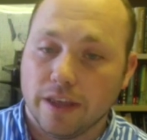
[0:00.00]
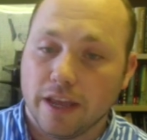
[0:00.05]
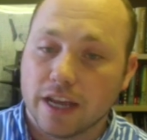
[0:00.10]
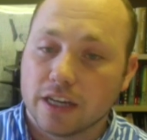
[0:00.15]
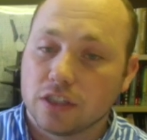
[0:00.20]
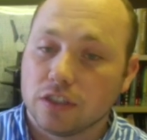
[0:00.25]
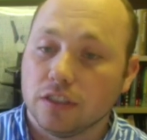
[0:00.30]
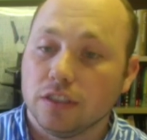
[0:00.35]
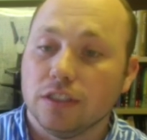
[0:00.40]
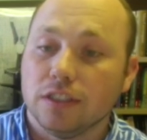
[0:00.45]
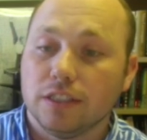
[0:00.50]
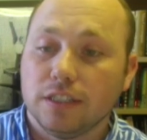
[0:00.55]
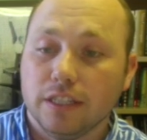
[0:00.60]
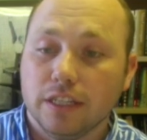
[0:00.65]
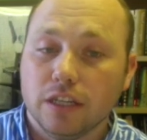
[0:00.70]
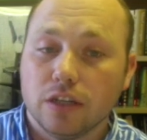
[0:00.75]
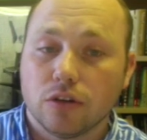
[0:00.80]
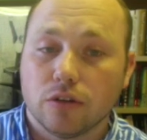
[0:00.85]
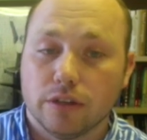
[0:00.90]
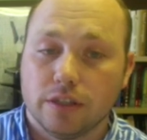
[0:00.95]
They actually
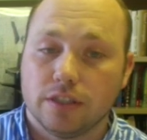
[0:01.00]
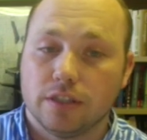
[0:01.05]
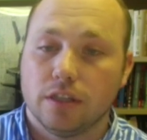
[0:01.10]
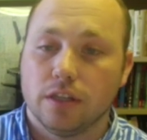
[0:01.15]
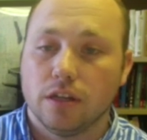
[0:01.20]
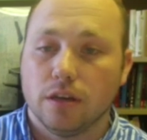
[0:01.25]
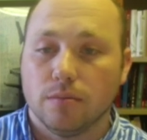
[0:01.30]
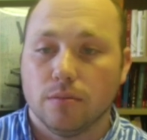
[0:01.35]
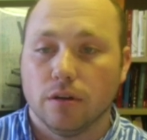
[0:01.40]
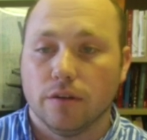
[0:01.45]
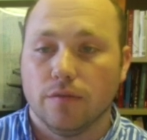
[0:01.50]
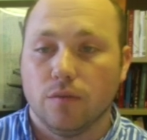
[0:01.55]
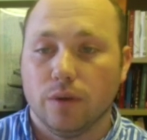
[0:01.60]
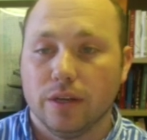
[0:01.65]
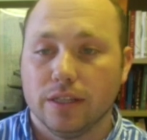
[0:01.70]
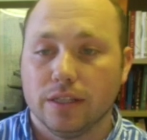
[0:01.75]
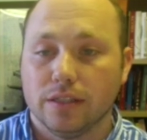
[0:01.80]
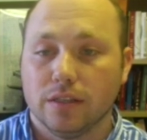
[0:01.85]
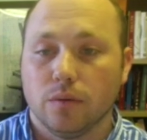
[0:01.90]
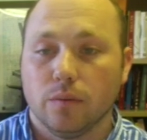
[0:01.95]
decreased the number of
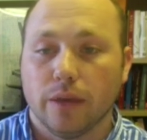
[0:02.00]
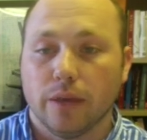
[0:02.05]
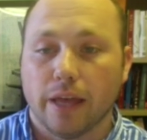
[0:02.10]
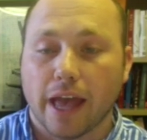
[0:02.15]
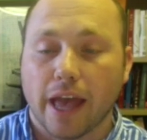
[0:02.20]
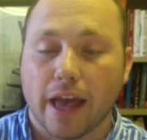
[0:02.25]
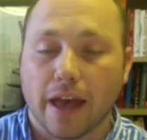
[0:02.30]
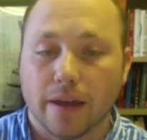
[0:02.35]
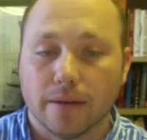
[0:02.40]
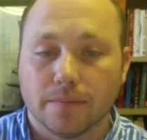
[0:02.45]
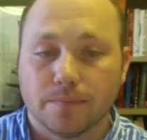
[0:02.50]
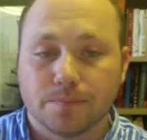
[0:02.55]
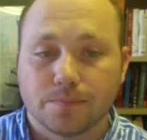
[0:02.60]
wins that we had.